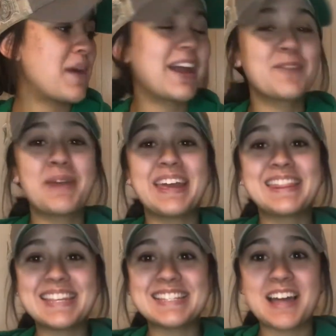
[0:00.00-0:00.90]
I picked
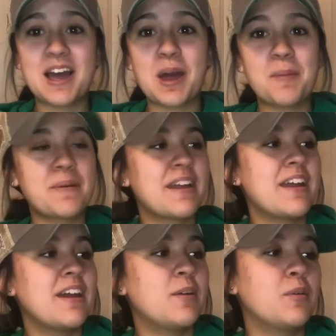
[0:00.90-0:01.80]
this up.
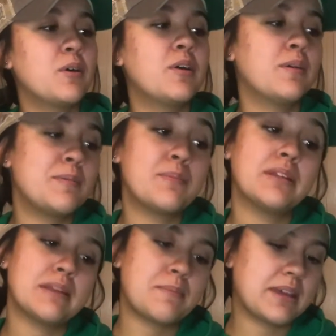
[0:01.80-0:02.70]
Well,
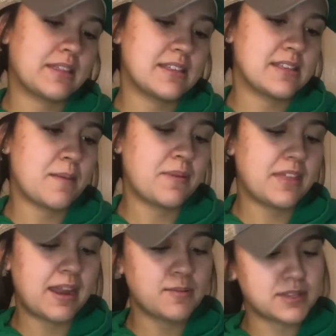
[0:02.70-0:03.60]
Brinley picked this up. And
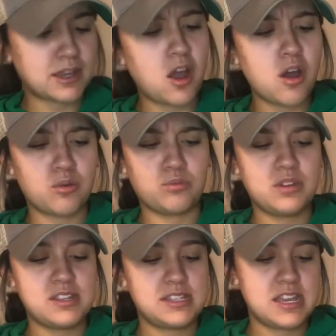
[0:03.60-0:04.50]
then I was like, oh, what
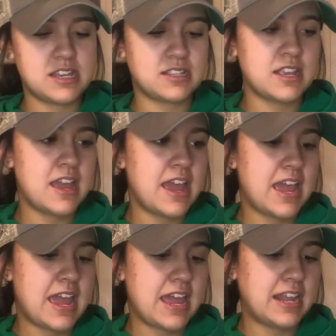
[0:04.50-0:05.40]
is this?
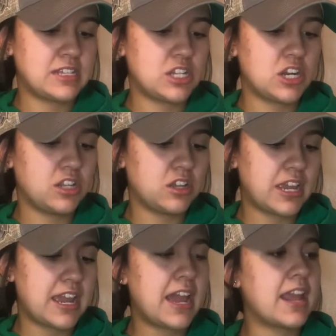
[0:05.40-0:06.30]
And I started
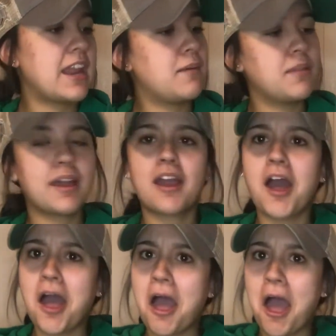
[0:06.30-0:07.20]
looking at it and I'm like,
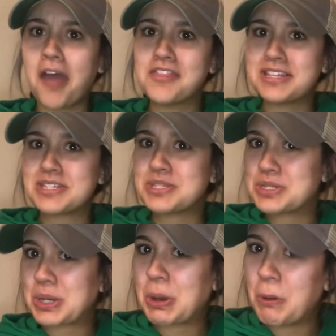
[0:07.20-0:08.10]
this is
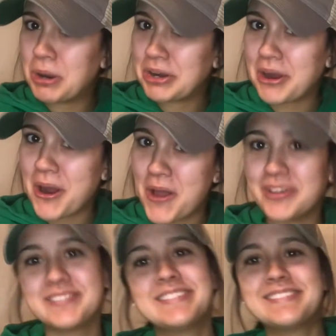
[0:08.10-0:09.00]
decor,
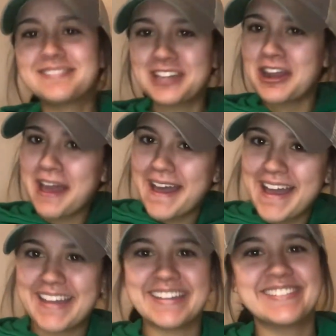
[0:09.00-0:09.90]
girl. Good
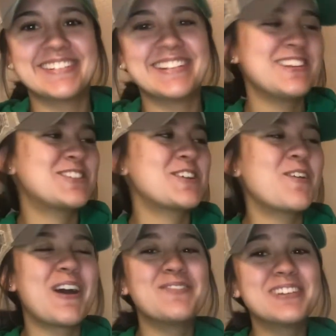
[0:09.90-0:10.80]
eye. So
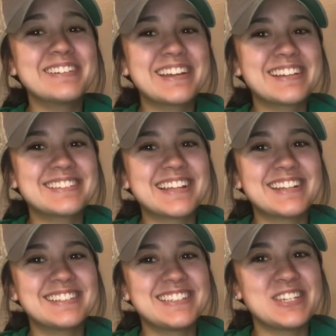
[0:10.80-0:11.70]
I'm really
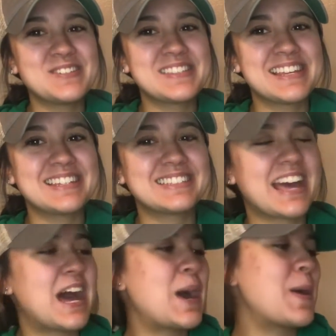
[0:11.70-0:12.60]
excited to use this.
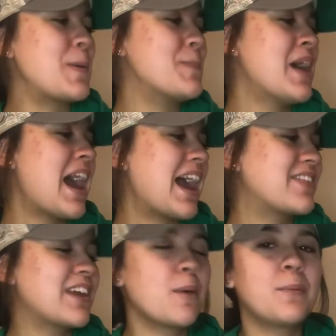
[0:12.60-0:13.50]
Um, I
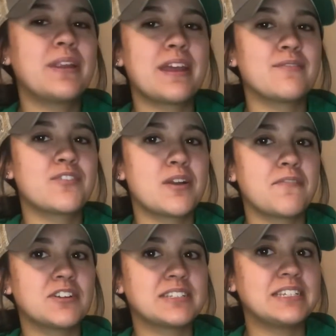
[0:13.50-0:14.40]
think I'll put it in front of
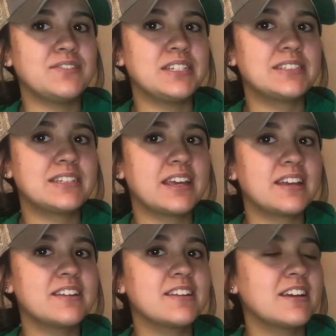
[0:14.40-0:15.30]
our TV
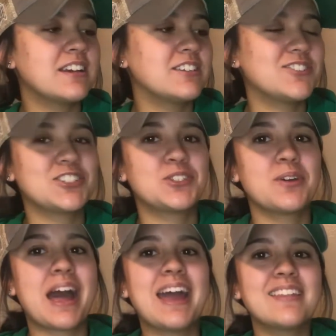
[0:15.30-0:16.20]
stand just
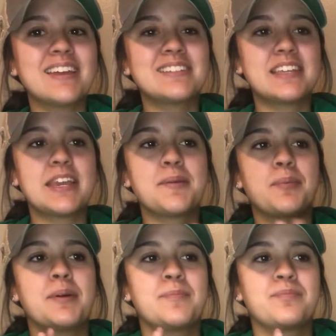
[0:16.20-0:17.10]
so I like to keep,
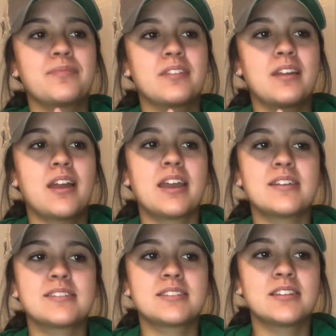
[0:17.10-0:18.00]
I
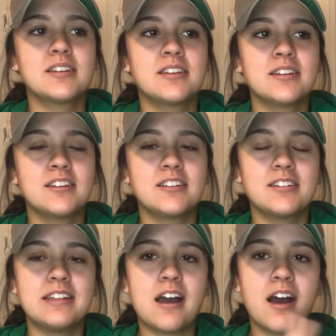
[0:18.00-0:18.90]
guess,
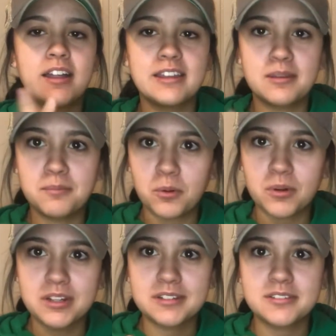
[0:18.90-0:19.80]

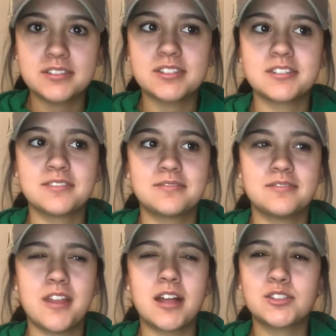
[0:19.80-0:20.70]
non-important,
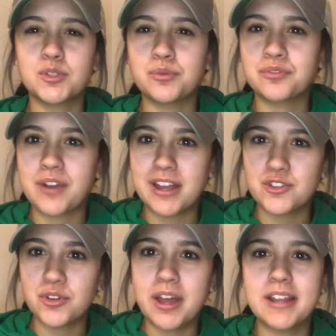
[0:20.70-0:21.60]
not so
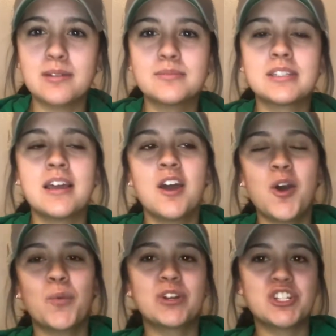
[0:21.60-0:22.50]
fragile items
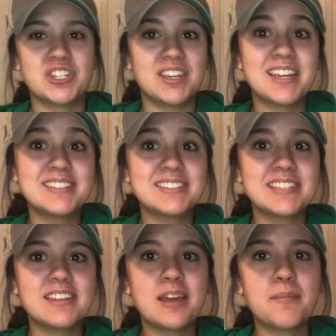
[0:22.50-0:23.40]
where she can
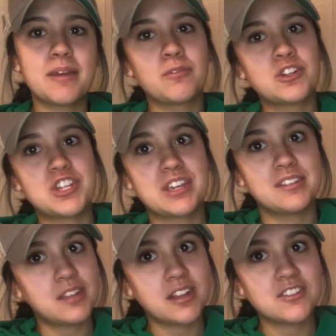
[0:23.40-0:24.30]
see them and where she can
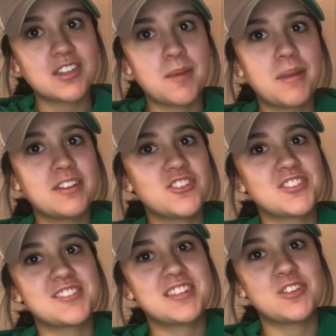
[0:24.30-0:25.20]
touch them and
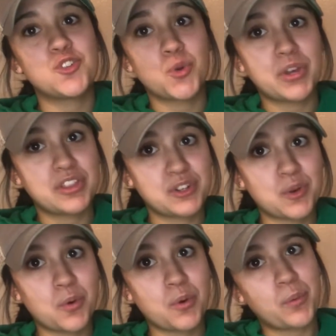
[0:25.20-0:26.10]
just enjoy the
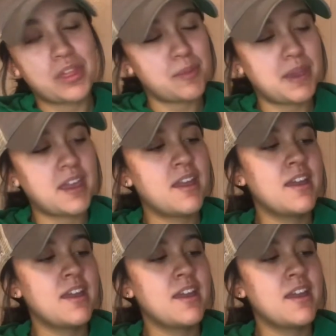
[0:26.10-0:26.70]
decor with me.